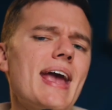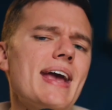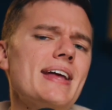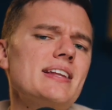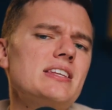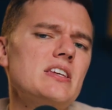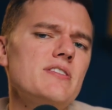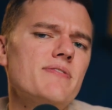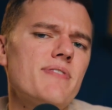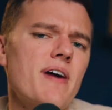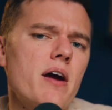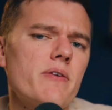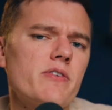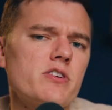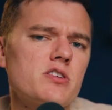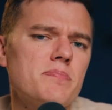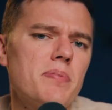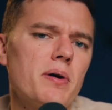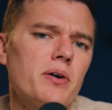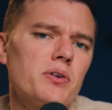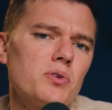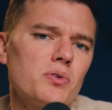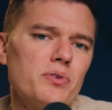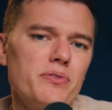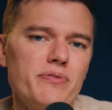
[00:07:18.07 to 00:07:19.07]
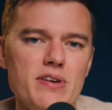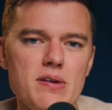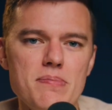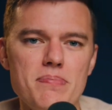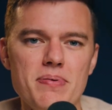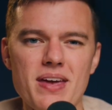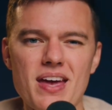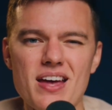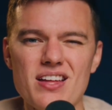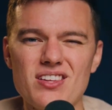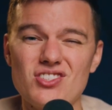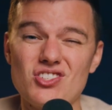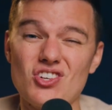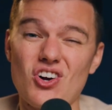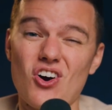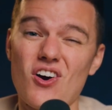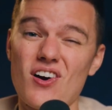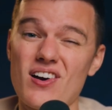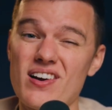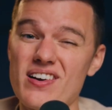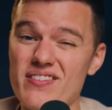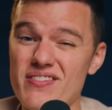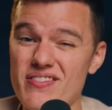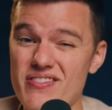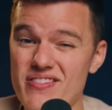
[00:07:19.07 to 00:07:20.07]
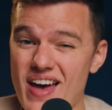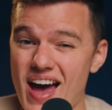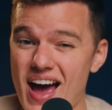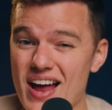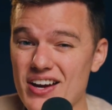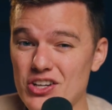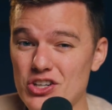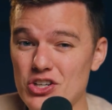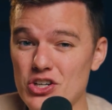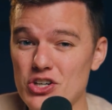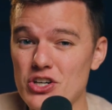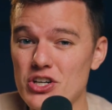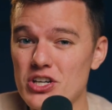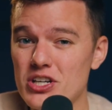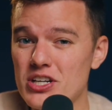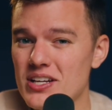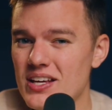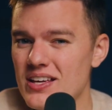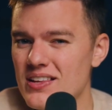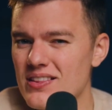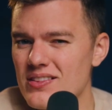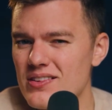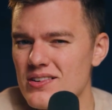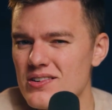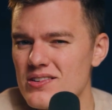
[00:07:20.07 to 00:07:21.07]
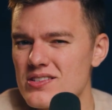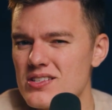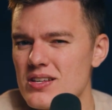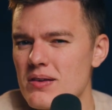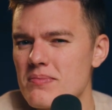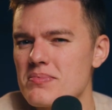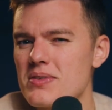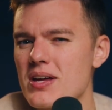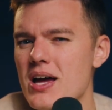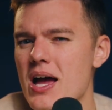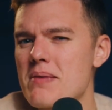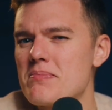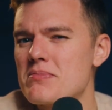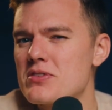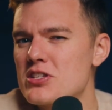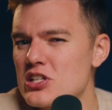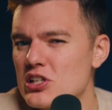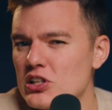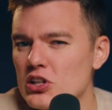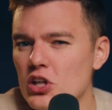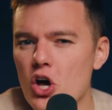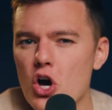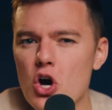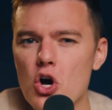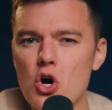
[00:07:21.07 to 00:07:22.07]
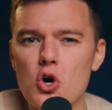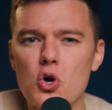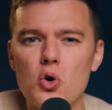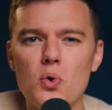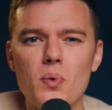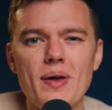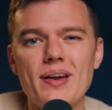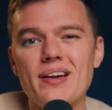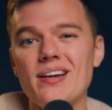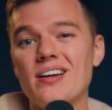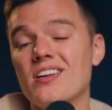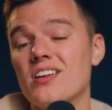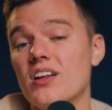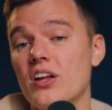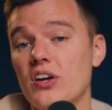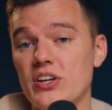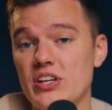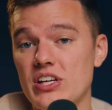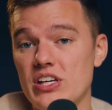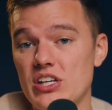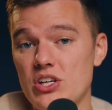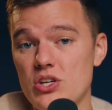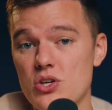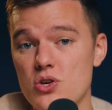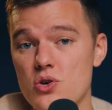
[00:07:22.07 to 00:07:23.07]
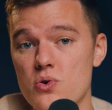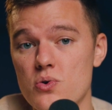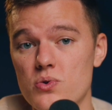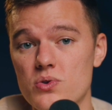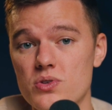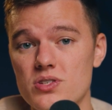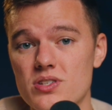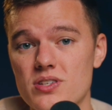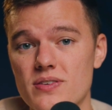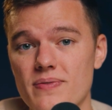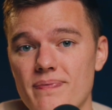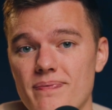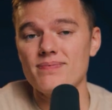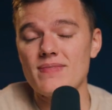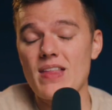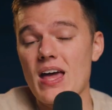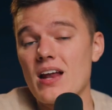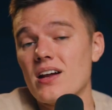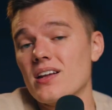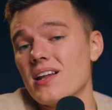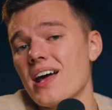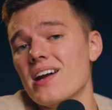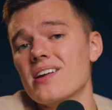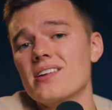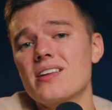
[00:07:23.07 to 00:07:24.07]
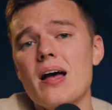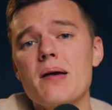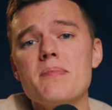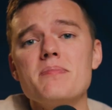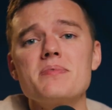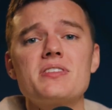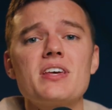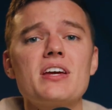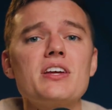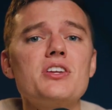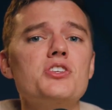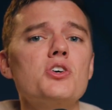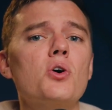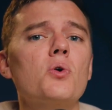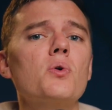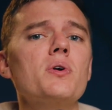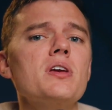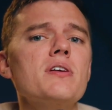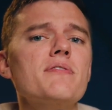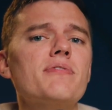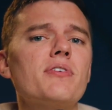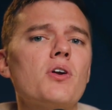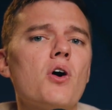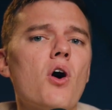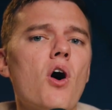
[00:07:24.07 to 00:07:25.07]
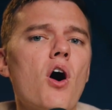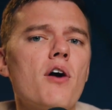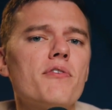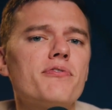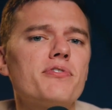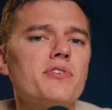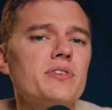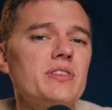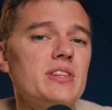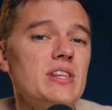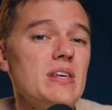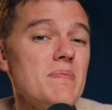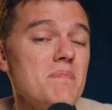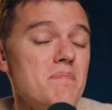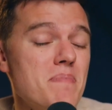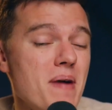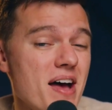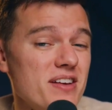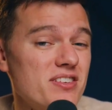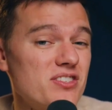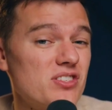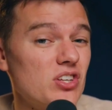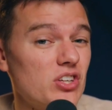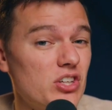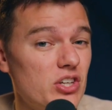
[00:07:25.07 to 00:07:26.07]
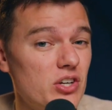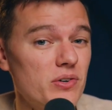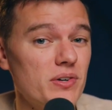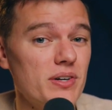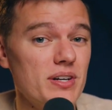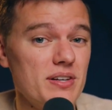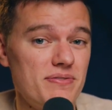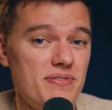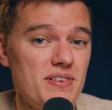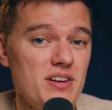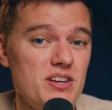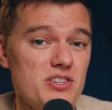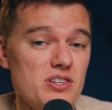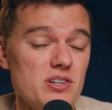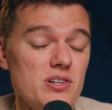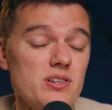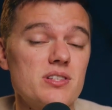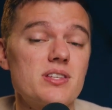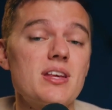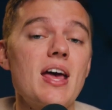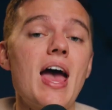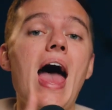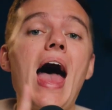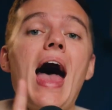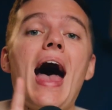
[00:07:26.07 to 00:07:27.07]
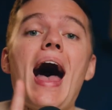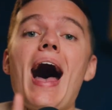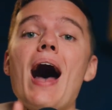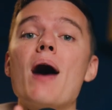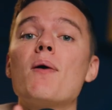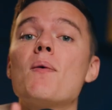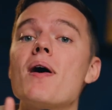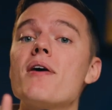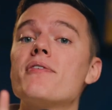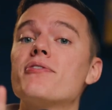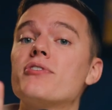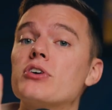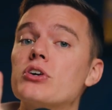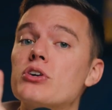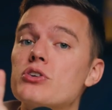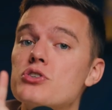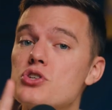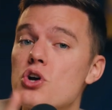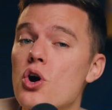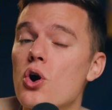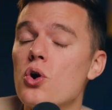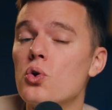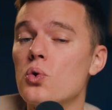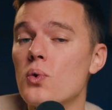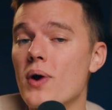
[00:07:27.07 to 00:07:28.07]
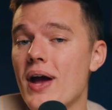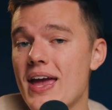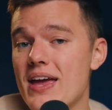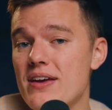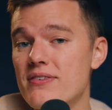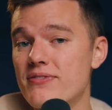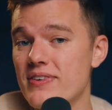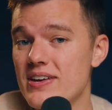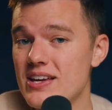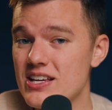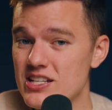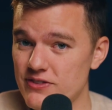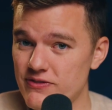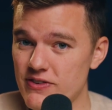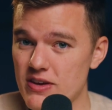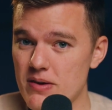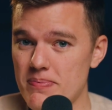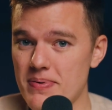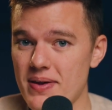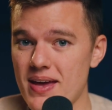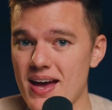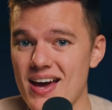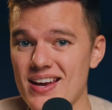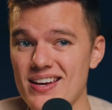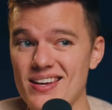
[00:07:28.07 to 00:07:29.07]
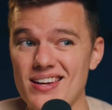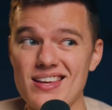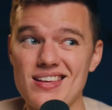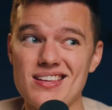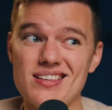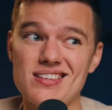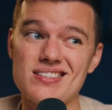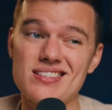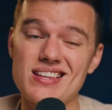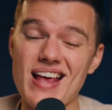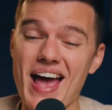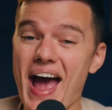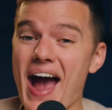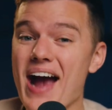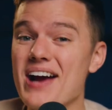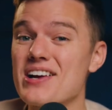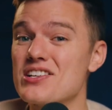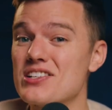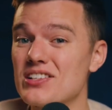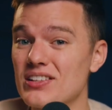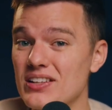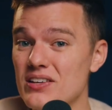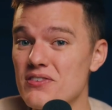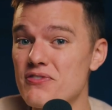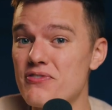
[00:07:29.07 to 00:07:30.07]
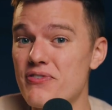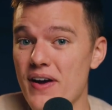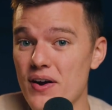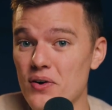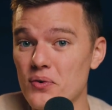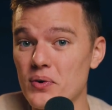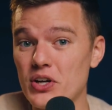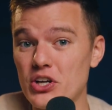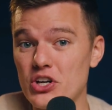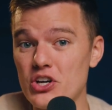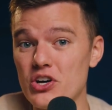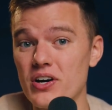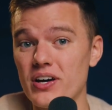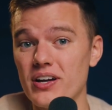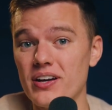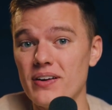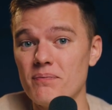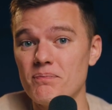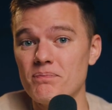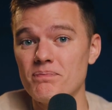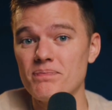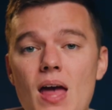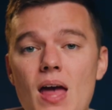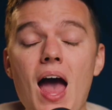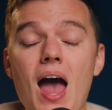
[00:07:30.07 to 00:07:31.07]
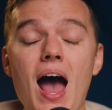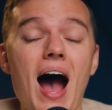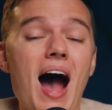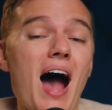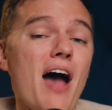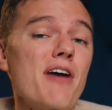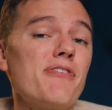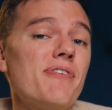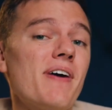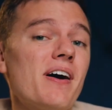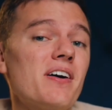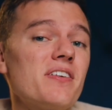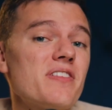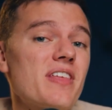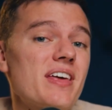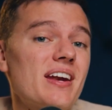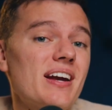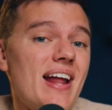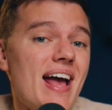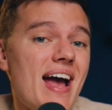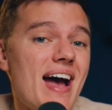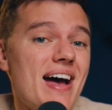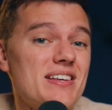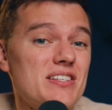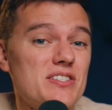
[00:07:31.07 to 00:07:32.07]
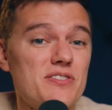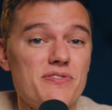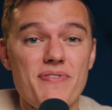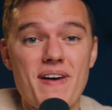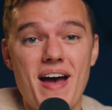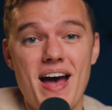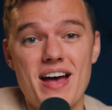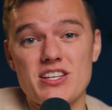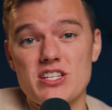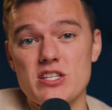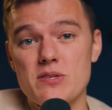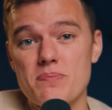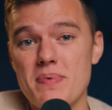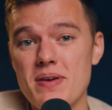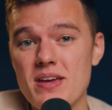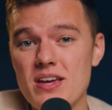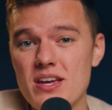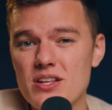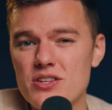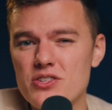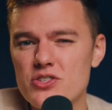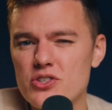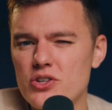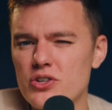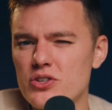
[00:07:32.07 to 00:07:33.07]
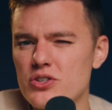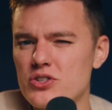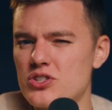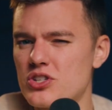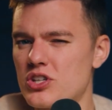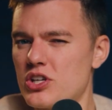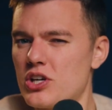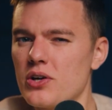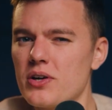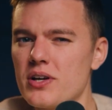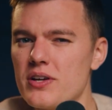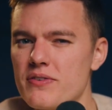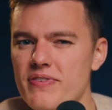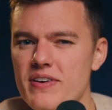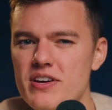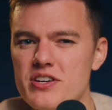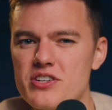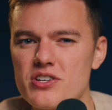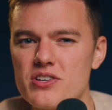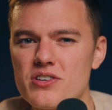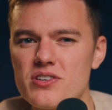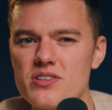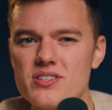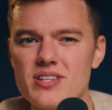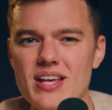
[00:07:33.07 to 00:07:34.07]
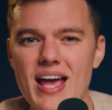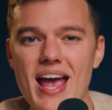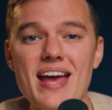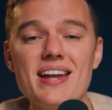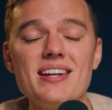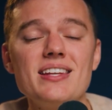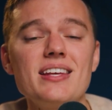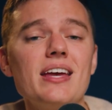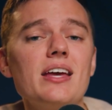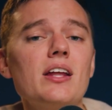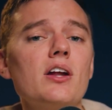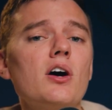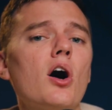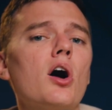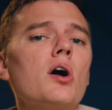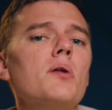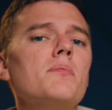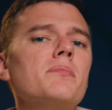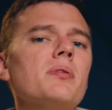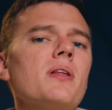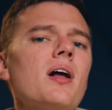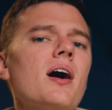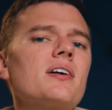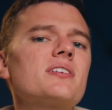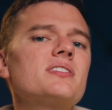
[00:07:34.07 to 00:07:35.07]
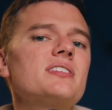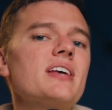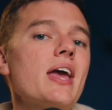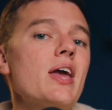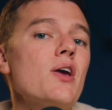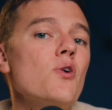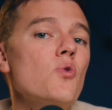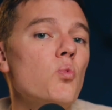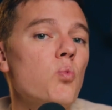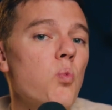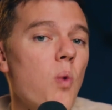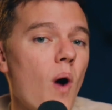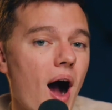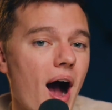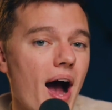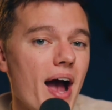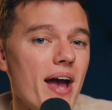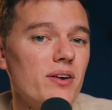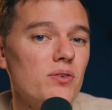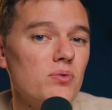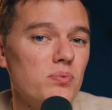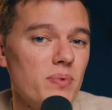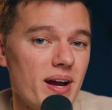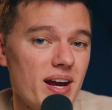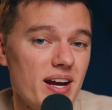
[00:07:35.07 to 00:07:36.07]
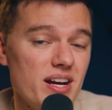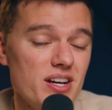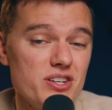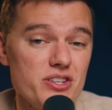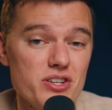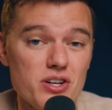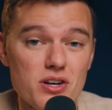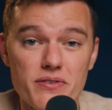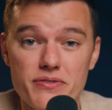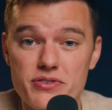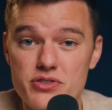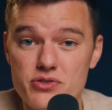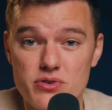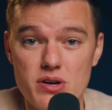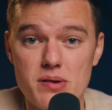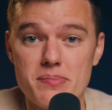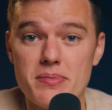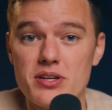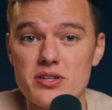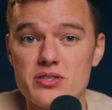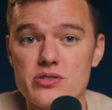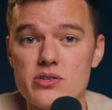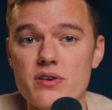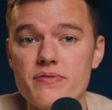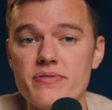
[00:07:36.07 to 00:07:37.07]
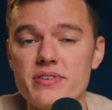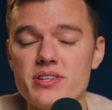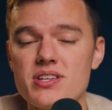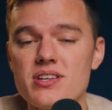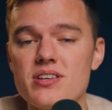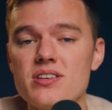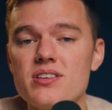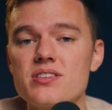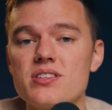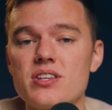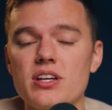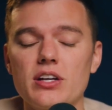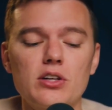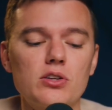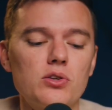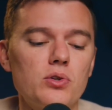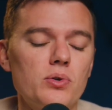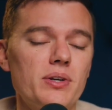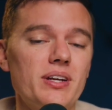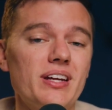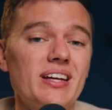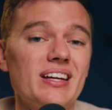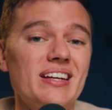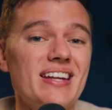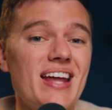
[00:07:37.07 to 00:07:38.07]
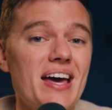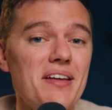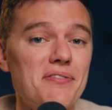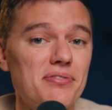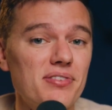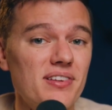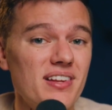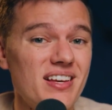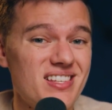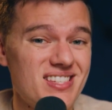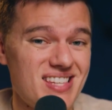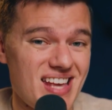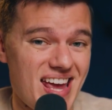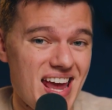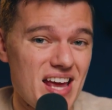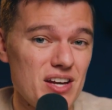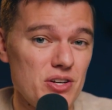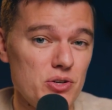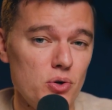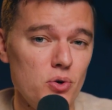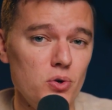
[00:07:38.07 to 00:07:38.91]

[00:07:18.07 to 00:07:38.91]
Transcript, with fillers: antivirus bundled VPNs aren't that good and they're sometimes slow and clunky to use and a lot of times they don't even offer the best security features. However, Total AV's VPN is actually very good. I found that it has fast speeds, good security features, and it unblocks a wide range of streaming services, including Netflix and